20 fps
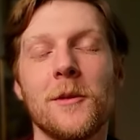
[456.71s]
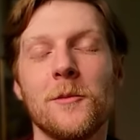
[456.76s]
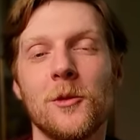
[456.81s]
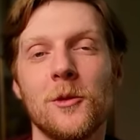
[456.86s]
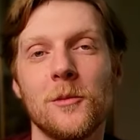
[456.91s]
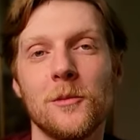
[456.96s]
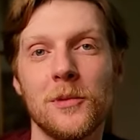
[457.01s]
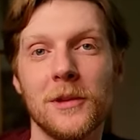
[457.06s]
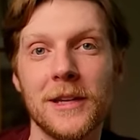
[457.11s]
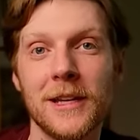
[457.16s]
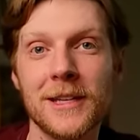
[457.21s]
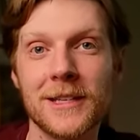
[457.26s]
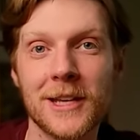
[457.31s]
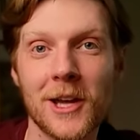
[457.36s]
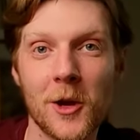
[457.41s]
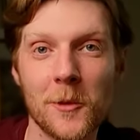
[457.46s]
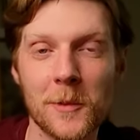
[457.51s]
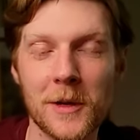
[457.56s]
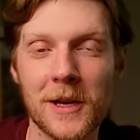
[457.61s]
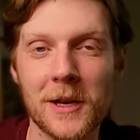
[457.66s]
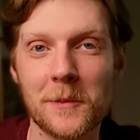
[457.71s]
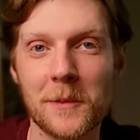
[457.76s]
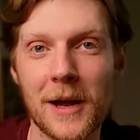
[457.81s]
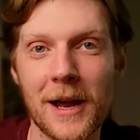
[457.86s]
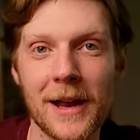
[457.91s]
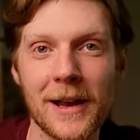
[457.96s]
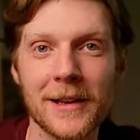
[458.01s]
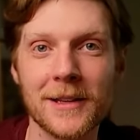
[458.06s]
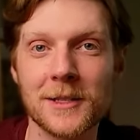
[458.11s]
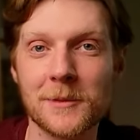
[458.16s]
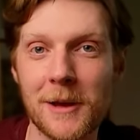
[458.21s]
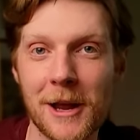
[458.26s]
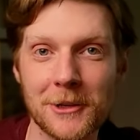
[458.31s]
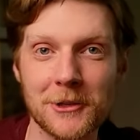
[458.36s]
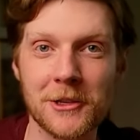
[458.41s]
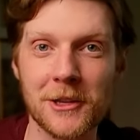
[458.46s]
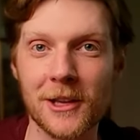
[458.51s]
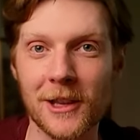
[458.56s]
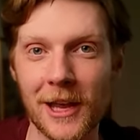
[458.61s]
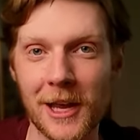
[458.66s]
Please help me by smashing the
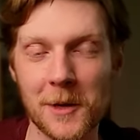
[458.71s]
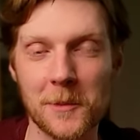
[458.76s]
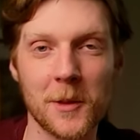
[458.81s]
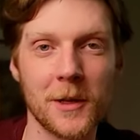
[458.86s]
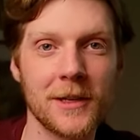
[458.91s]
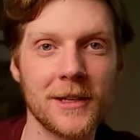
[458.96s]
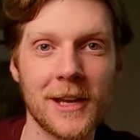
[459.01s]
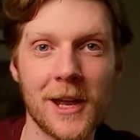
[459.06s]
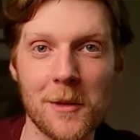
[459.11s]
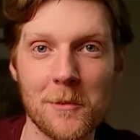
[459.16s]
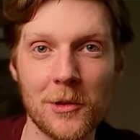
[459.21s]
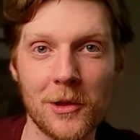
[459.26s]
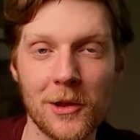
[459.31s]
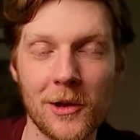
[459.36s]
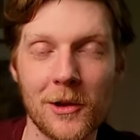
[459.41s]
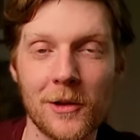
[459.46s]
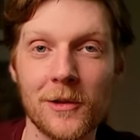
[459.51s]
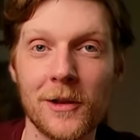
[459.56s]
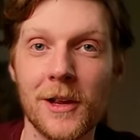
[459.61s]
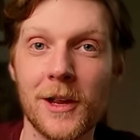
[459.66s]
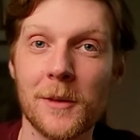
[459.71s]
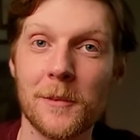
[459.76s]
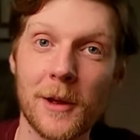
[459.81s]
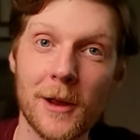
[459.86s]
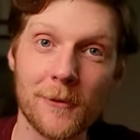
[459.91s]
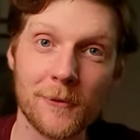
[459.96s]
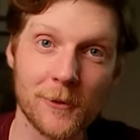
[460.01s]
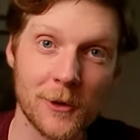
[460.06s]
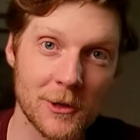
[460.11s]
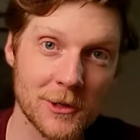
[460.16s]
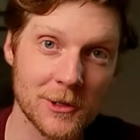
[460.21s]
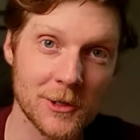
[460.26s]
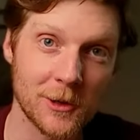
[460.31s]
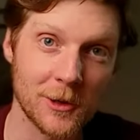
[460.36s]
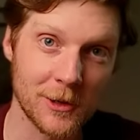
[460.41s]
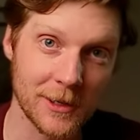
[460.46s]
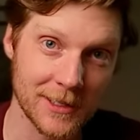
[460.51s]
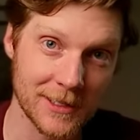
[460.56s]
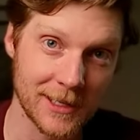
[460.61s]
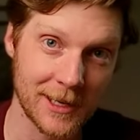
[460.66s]
like button down below. My first goal
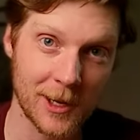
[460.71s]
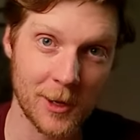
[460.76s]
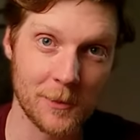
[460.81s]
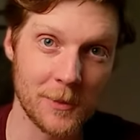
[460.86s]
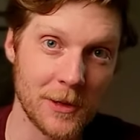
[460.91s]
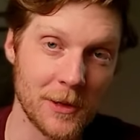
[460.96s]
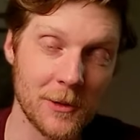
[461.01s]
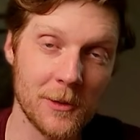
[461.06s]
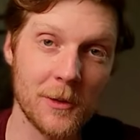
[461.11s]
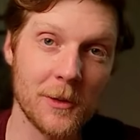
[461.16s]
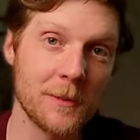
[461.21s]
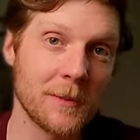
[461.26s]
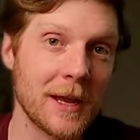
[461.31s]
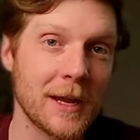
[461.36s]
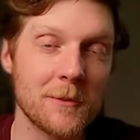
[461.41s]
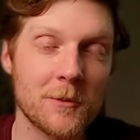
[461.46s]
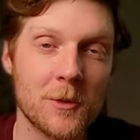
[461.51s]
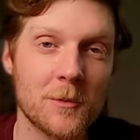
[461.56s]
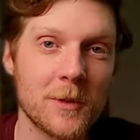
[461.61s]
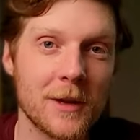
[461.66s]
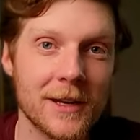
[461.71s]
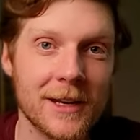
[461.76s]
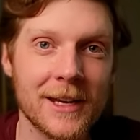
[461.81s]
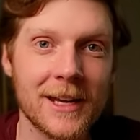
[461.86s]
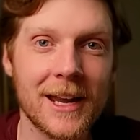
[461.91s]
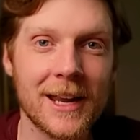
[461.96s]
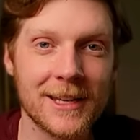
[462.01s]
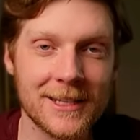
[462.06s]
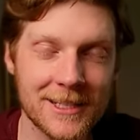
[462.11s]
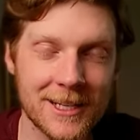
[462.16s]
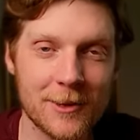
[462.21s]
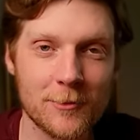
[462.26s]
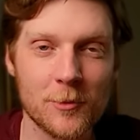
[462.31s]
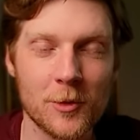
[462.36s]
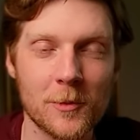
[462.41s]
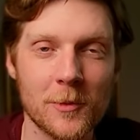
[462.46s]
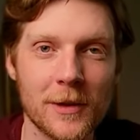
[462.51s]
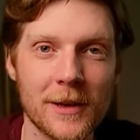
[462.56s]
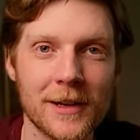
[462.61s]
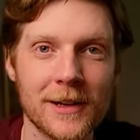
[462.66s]
is to help you make more money and save more
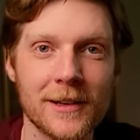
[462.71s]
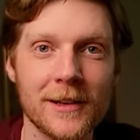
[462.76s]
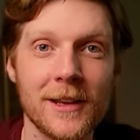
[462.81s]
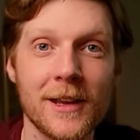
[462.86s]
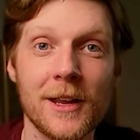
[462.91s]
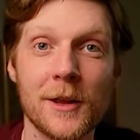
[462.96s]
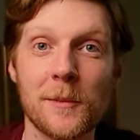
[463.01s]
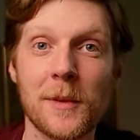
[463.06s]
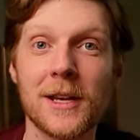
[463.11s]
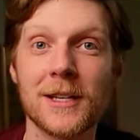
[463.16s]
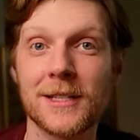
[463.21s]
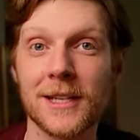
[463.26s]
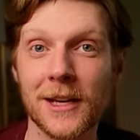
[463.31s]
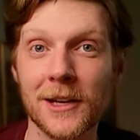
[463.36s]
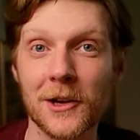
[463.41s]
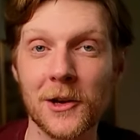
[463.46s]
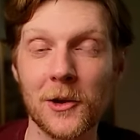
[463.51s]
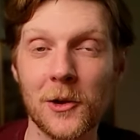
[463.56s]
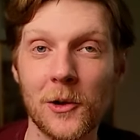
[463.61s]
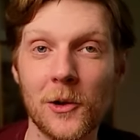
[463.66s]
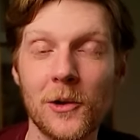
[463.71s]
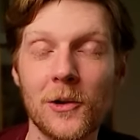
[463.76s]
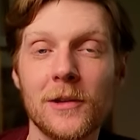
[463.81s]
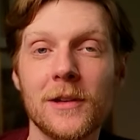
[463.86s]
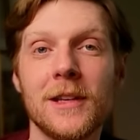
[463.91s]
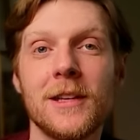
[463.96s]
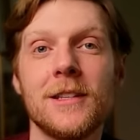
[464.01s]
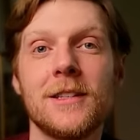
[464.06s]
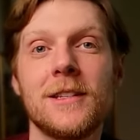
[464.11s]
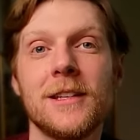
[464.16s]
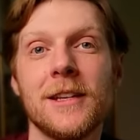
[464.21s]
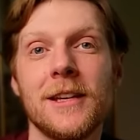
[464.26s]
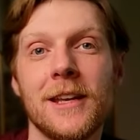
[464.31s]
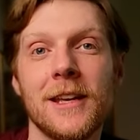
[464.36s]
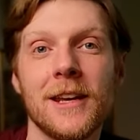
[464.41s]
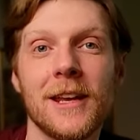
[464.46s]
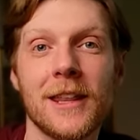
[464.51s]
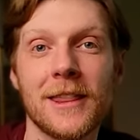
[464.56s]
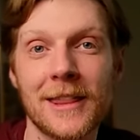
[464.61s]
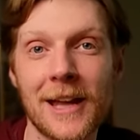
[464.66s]
money. My second goal is to get a
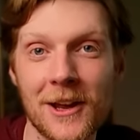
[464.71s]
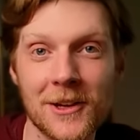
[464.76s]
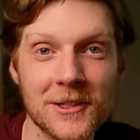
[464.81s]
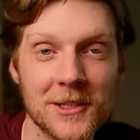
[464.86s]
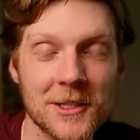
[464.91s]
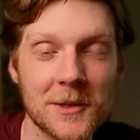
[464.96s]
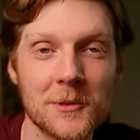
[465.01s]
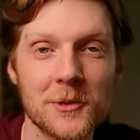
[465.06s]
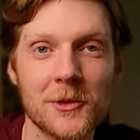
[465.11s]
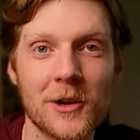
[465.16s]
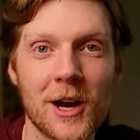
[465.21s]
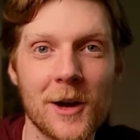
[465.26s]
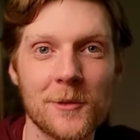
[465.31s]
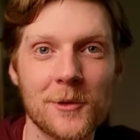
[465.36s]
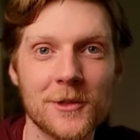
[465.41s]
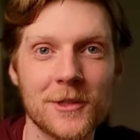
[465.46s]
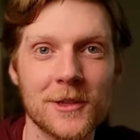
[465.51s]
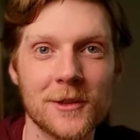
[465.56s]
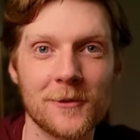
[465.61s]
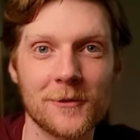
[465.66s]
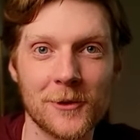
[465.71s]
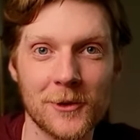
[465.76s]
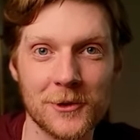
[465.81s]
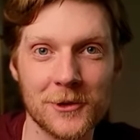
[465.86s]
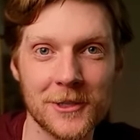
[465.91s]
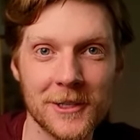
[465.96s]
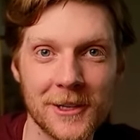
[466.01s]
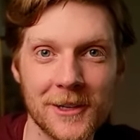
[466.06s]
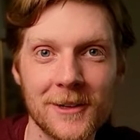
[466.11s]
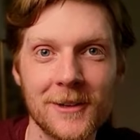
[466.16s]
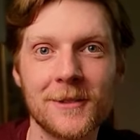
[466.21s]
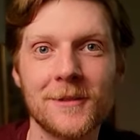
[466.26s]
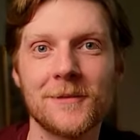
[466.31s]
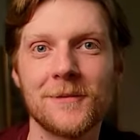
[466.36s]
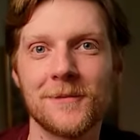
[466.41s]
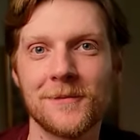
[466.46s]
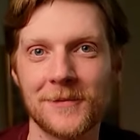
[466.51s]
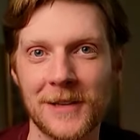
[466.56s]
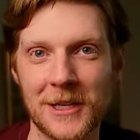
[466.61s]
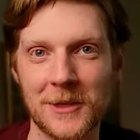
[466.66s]
thousand subscribers in the first year.
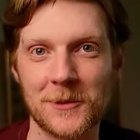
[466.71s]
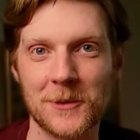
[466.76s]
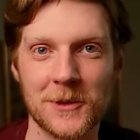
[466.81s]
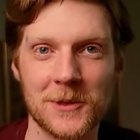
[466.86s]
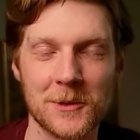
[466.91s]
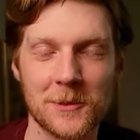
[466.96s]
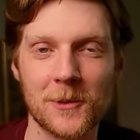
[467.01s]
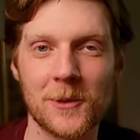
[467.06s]
Thanks for the support.